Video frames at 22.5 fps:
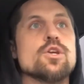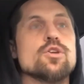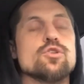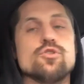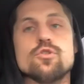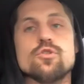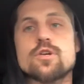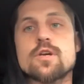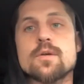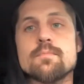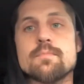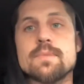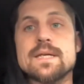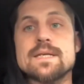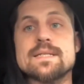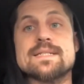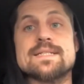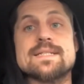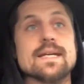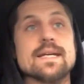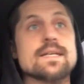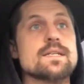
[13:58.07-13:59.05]
You can be
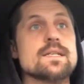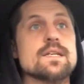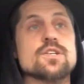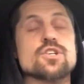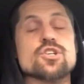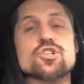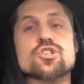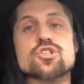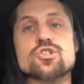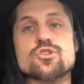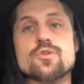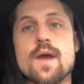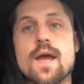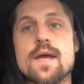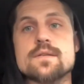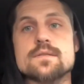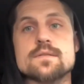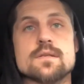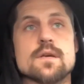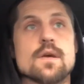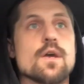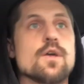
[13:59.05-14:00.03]
addicted to
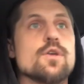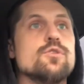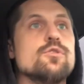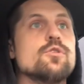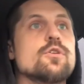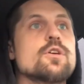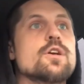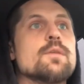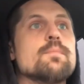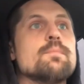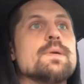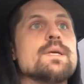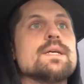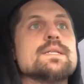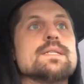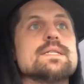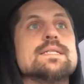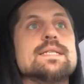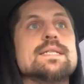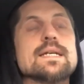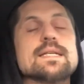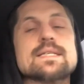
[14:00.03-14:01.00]
stress. You can be
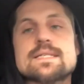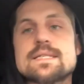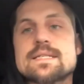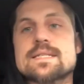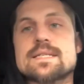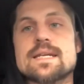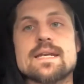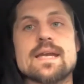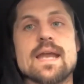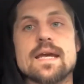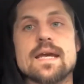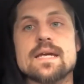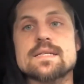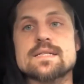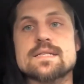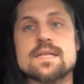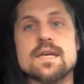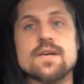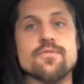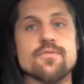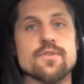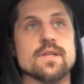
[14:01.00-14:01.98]
addicted to
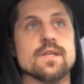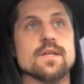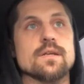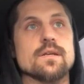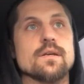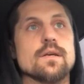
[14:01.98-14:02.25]
negativity.